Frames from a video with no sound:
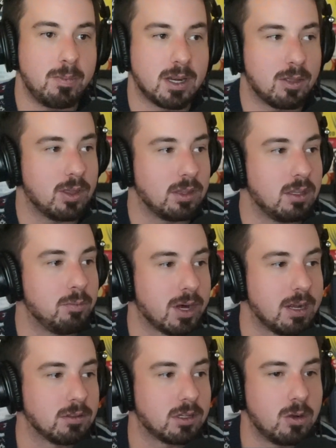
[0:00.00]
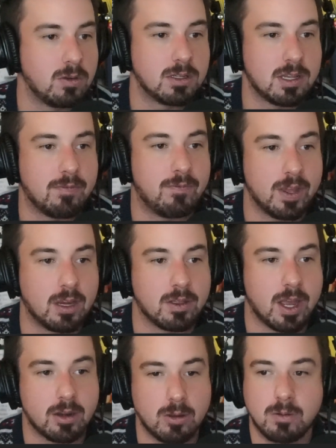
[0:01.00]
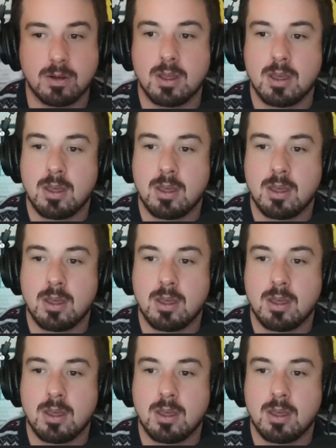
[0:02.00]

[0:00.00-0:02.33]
and I think the Browns coaches have figured that out.